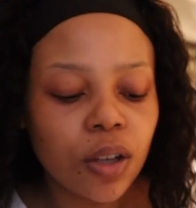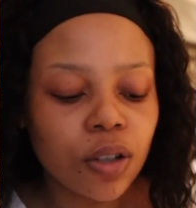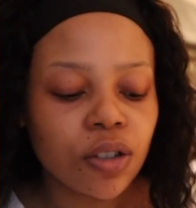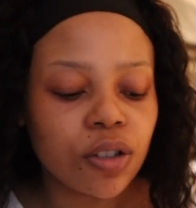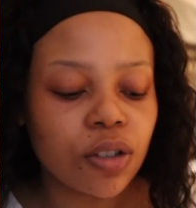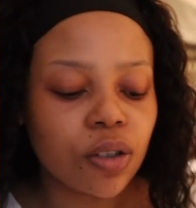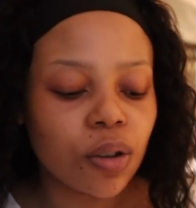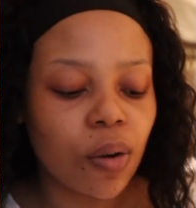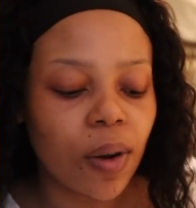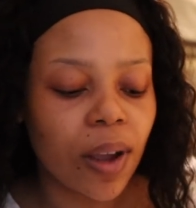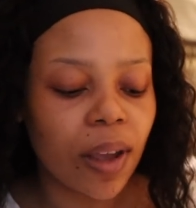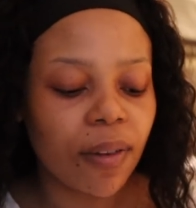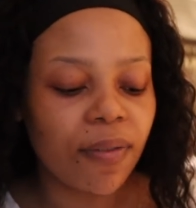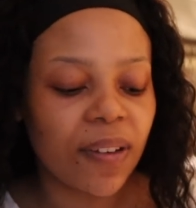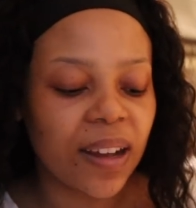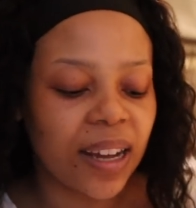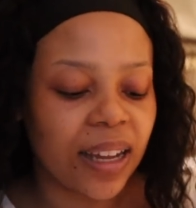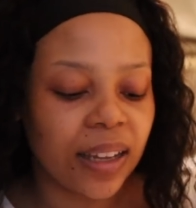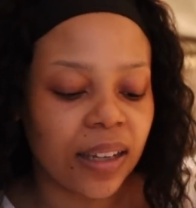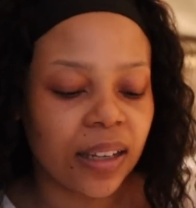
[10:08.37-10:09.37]
So if
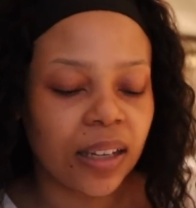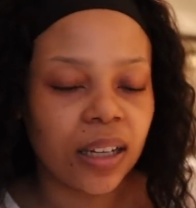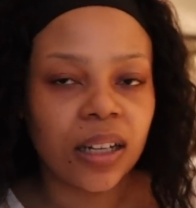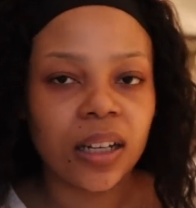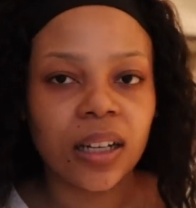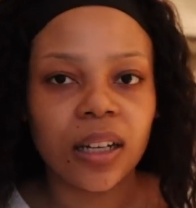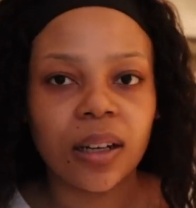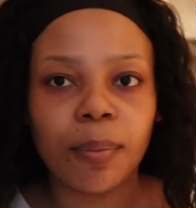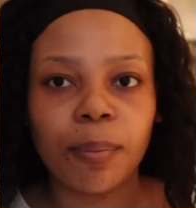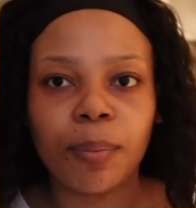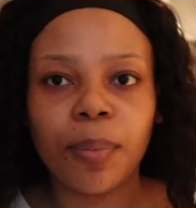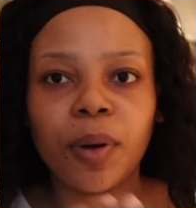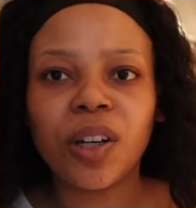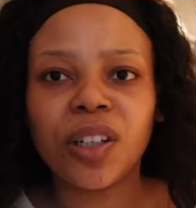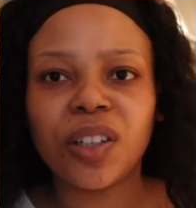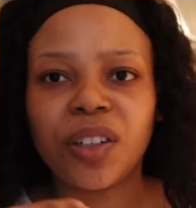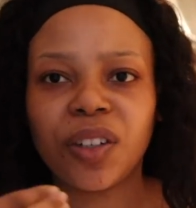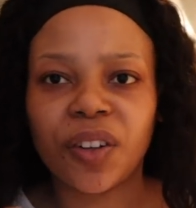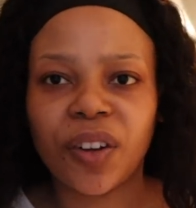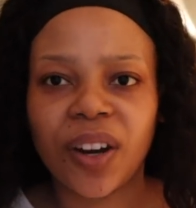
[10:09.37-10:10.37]
I
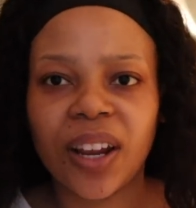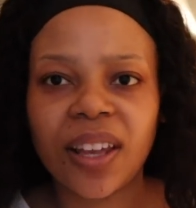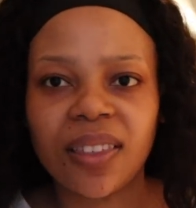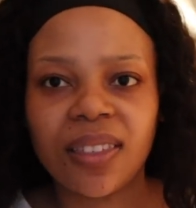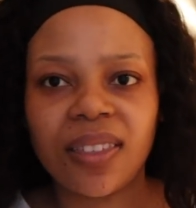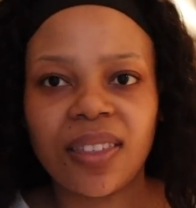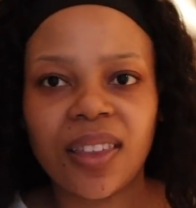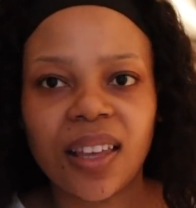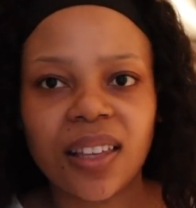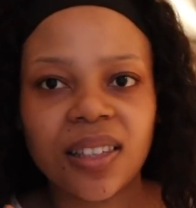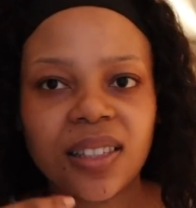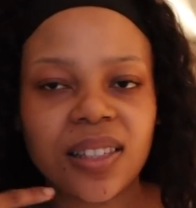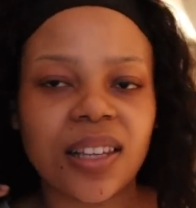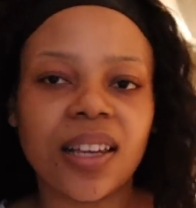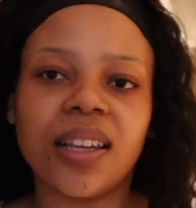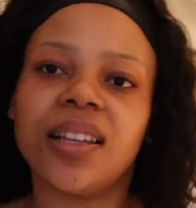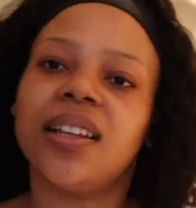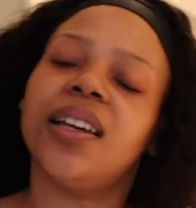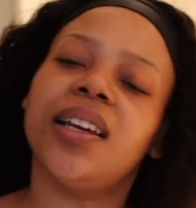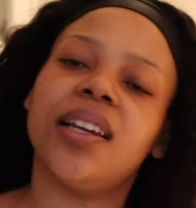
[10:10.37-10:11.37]
put grey things
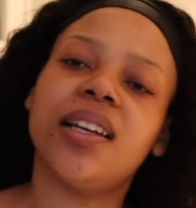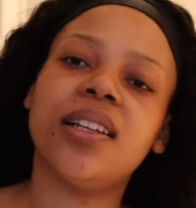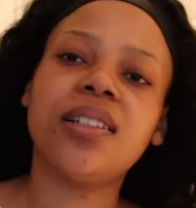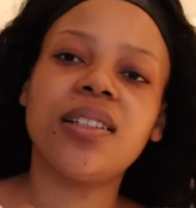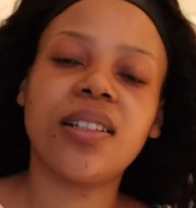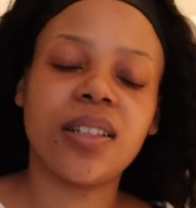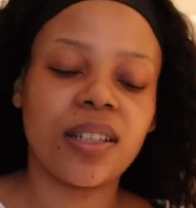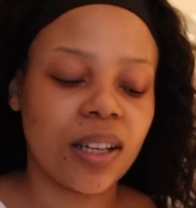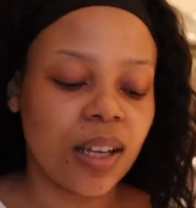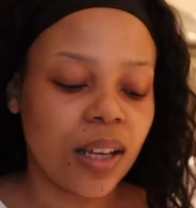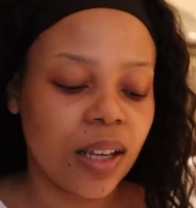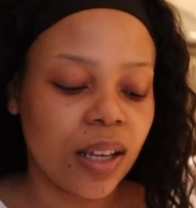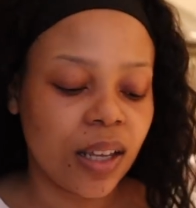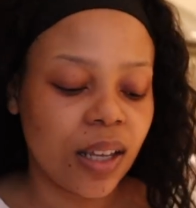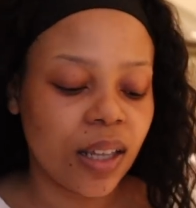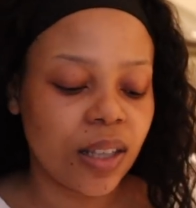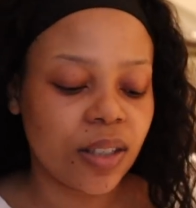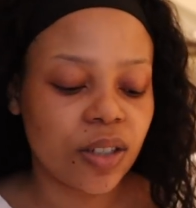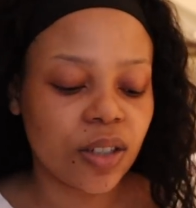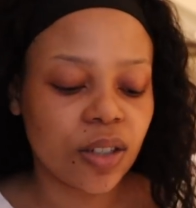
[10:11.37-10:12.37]
in it,
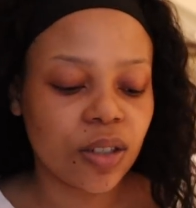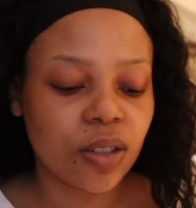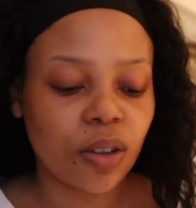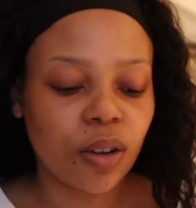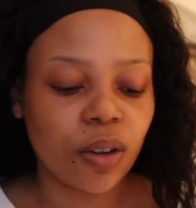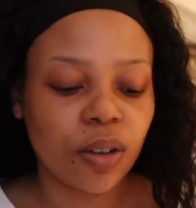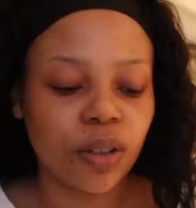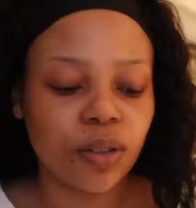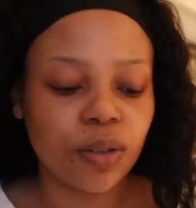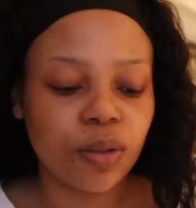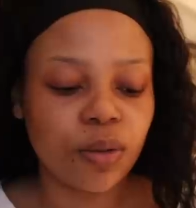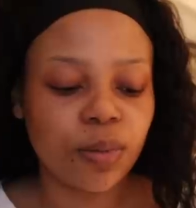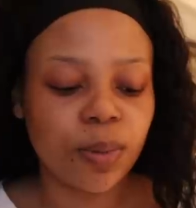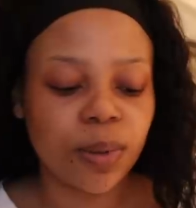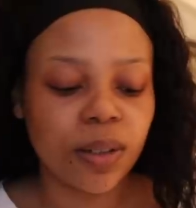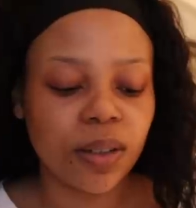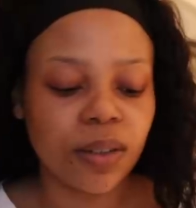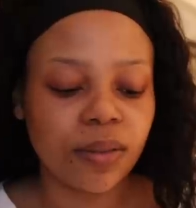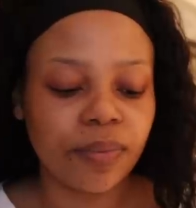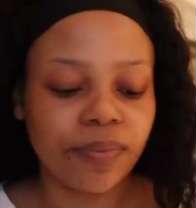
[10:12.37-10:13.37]
it's just going to
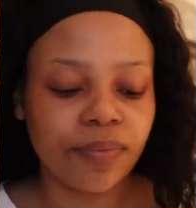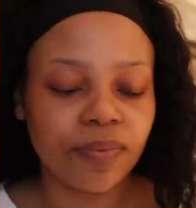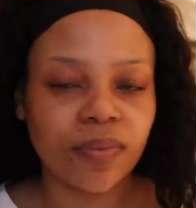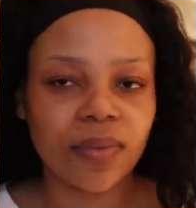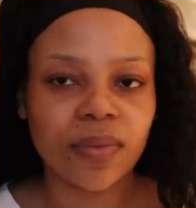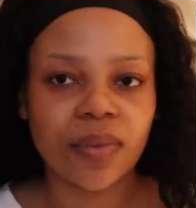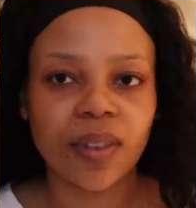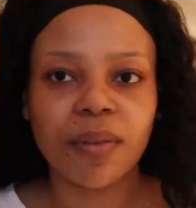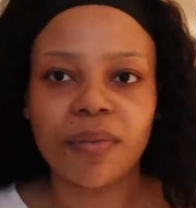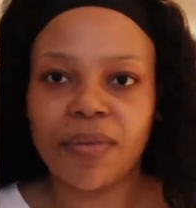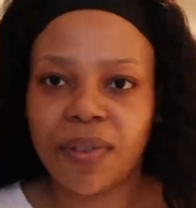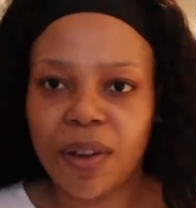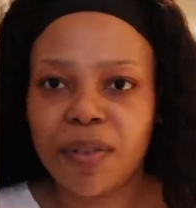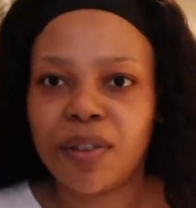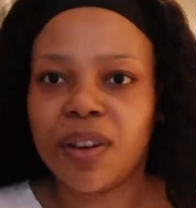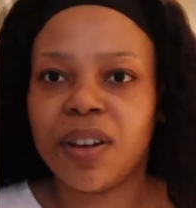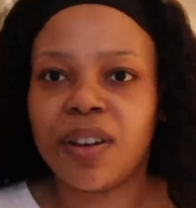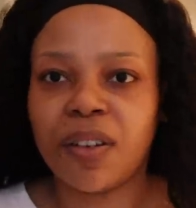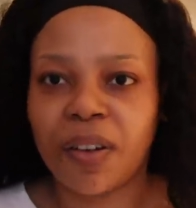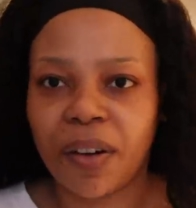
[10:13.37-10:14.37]
be
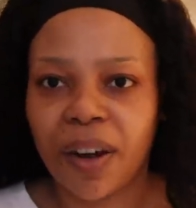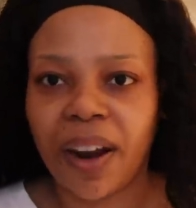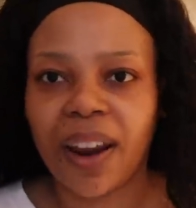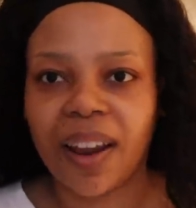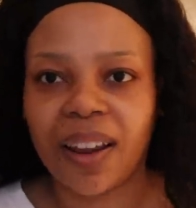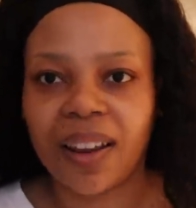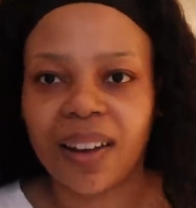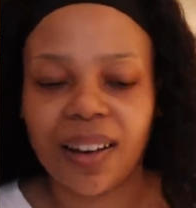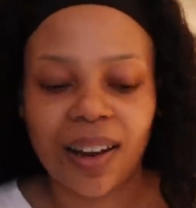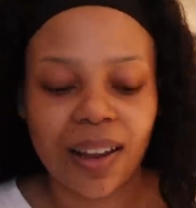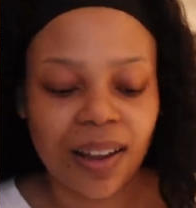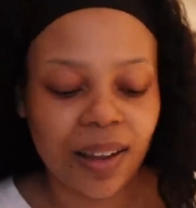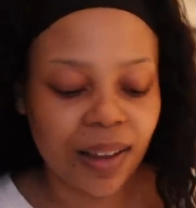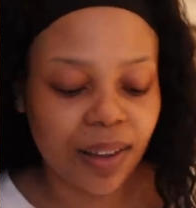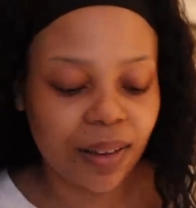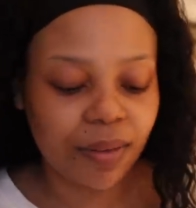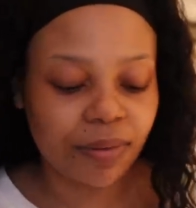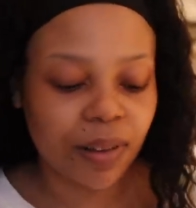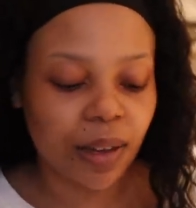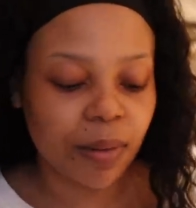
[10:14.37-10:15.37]
very grey,
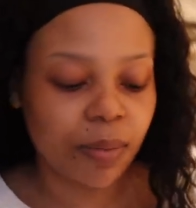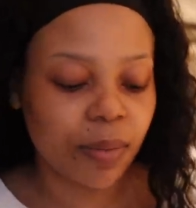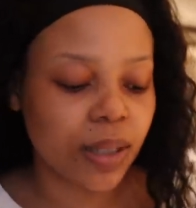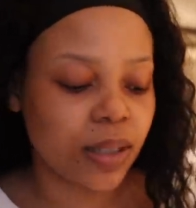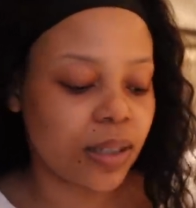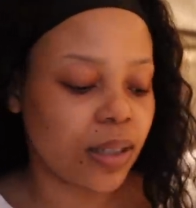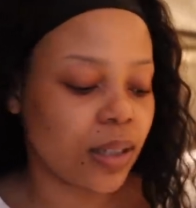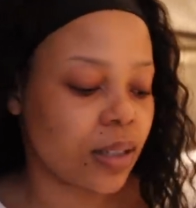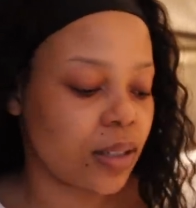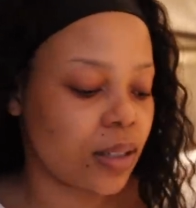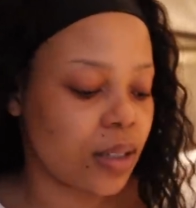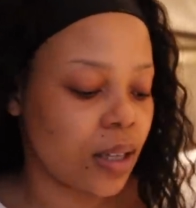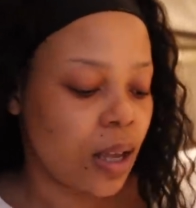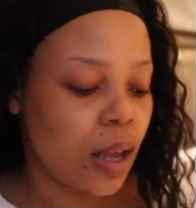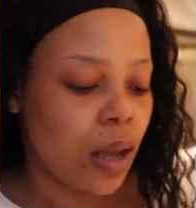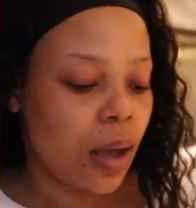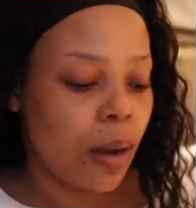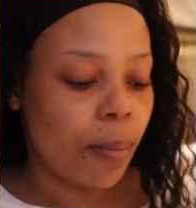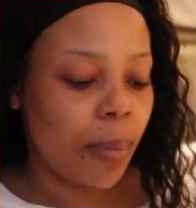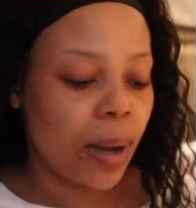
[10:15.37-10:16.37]
like if that makes sense.
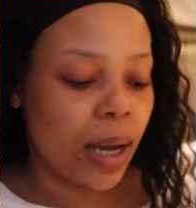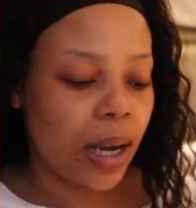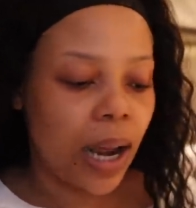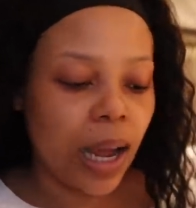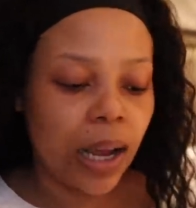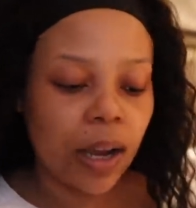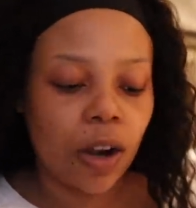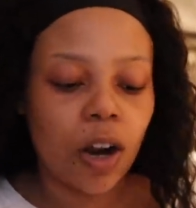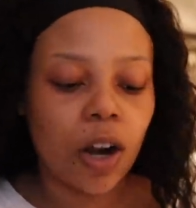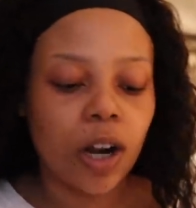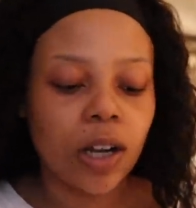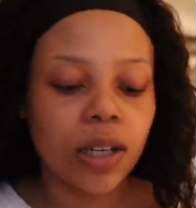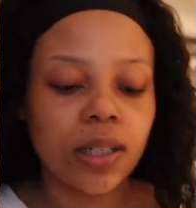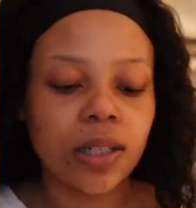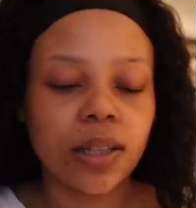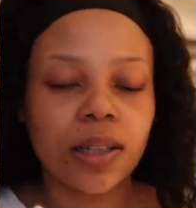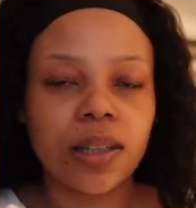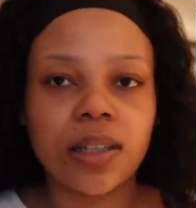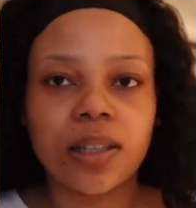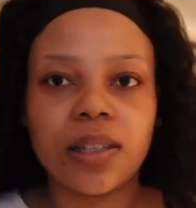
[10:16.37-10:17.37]
But I
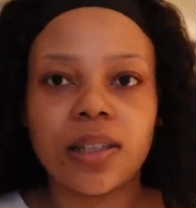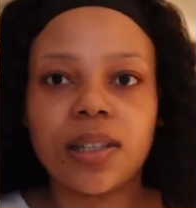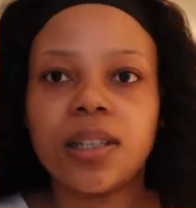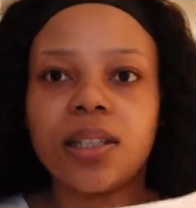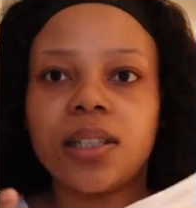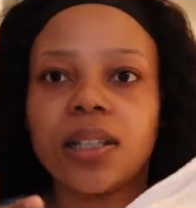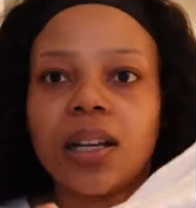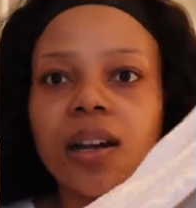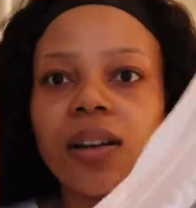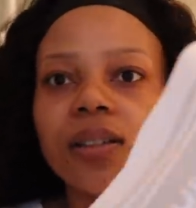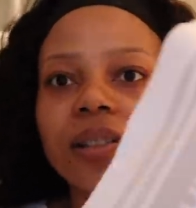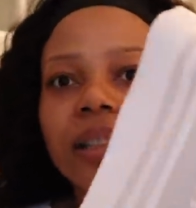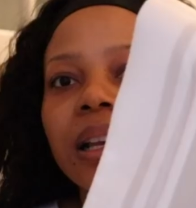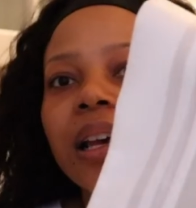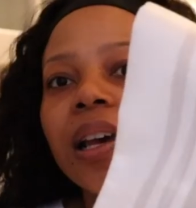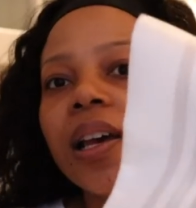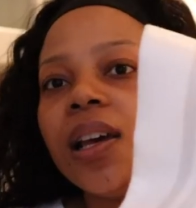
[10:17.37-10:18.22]
got these tea towels.